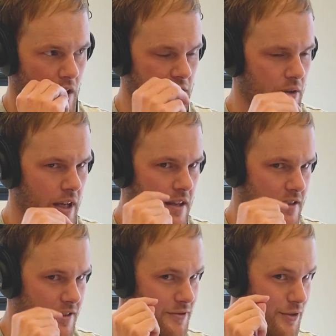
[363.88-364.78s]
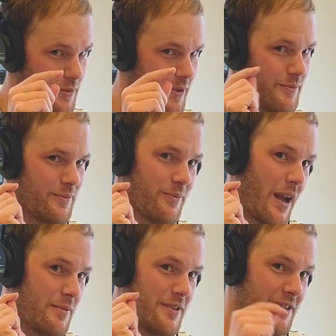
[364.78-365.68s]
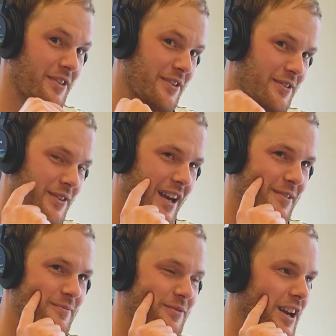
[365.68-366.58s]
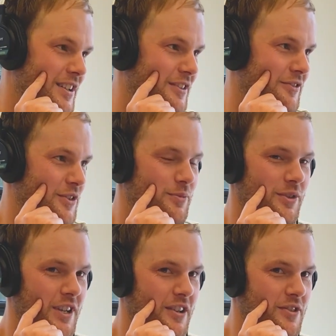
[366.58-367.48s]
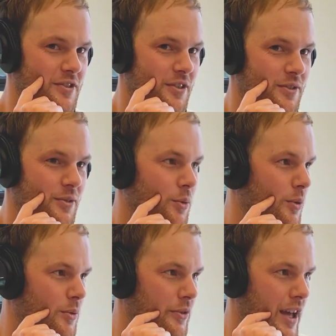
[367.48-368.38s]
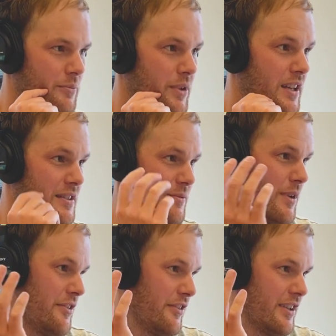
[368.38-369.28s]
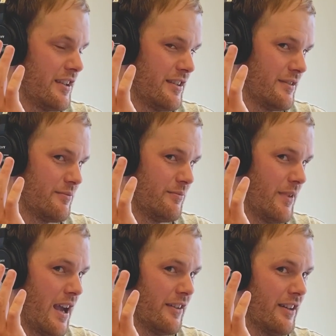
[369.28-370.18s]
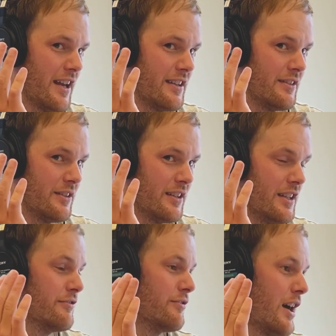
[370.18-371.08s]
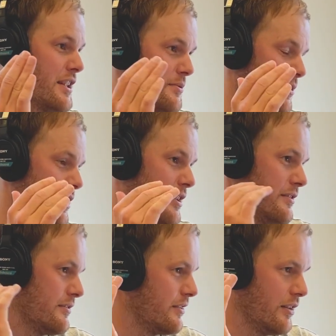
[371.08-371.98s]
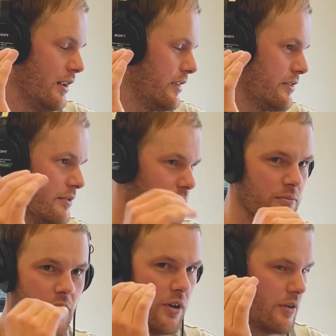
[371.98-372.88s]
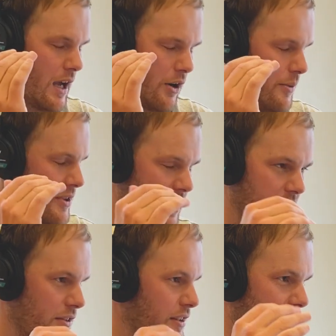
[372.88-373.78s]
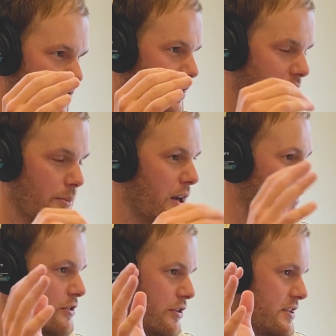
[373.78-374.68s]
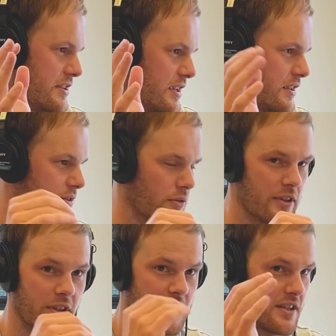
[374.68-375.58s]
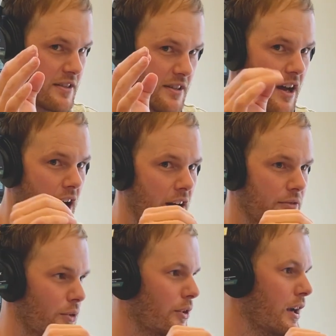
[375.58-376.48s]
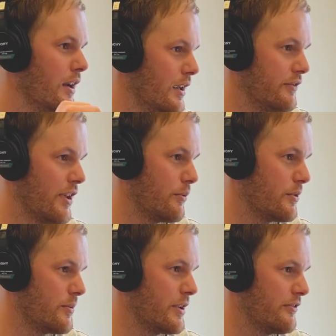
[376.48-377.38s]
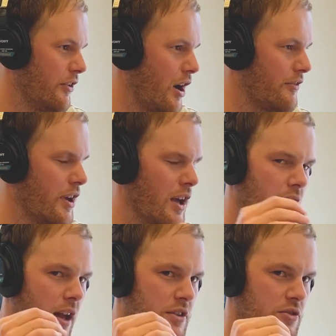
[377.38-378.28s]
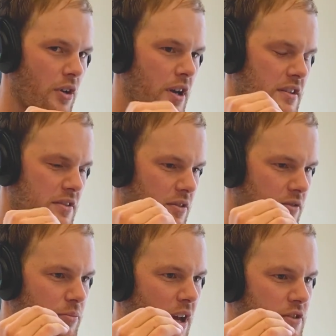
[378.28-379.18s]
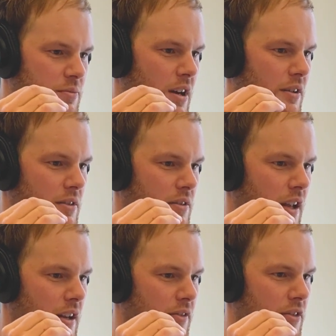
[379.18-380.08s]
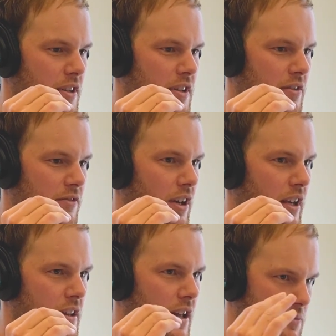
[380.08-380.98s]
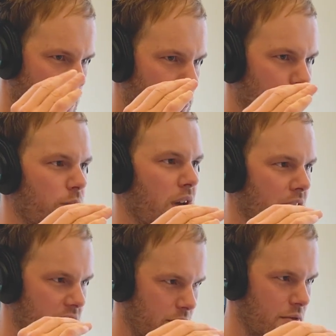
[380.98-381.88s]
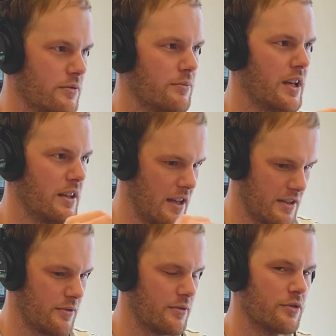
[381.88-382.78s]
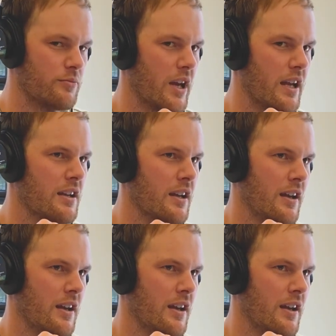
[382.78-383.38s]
want to answer this for you, but maybe, you know, running a few projections on what will that be as a monthly outlay if rates were at, you know, hypothetically they come out and you're at 6, or they're at 6.5, or if they were to be at 5, and trying to sort of benchmark and have an idea of, okay, that's what it would be, that's what it would be, that's what it would be,